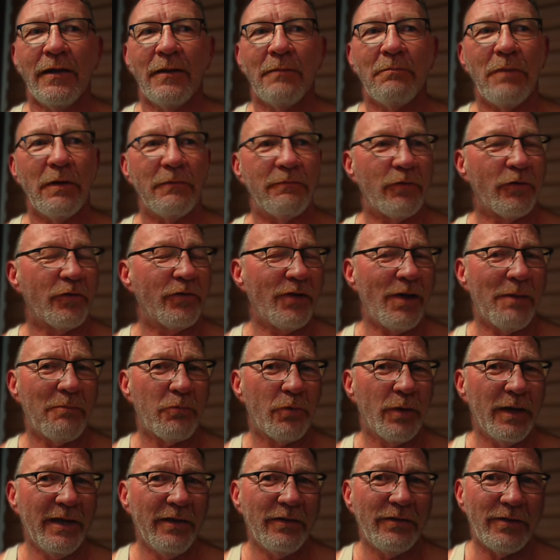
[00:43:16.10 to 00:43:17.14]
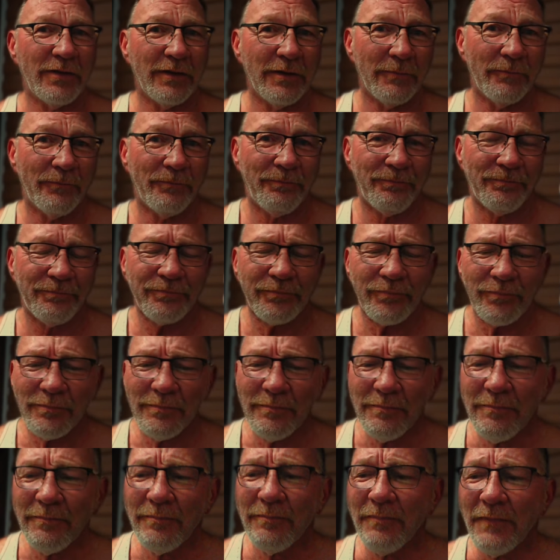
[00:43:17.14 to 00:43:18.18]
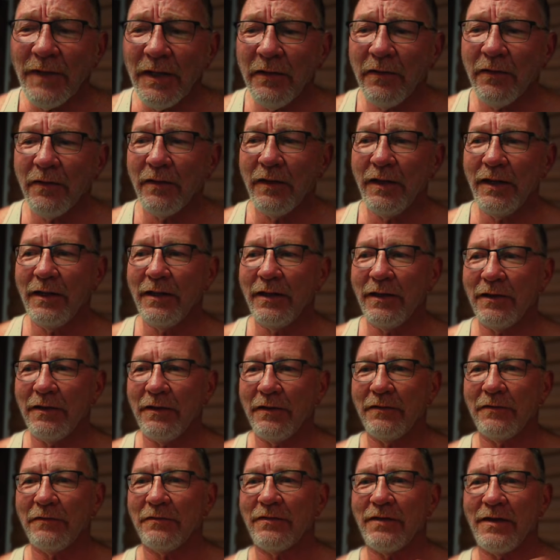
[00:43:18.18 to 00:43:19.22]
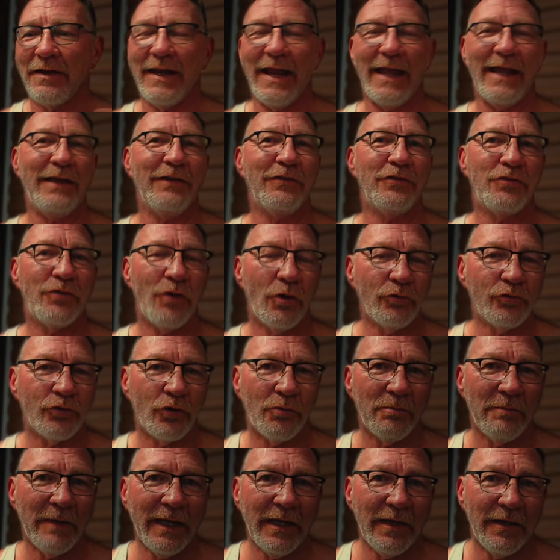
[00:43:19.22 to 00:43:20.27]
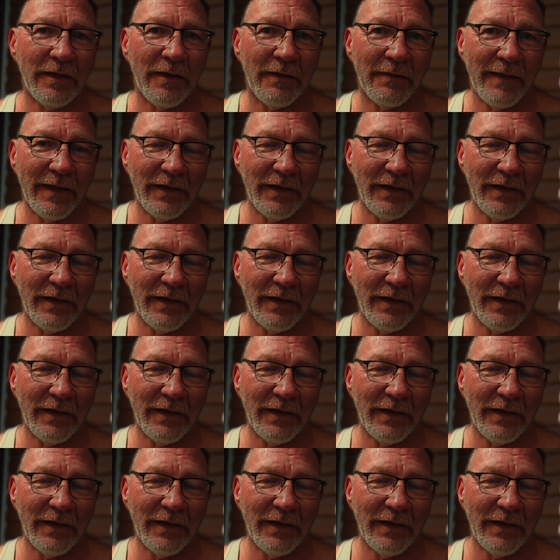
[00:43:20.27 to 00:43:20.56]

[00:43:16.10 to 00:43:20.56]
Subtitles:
But for some reason, in today's social media,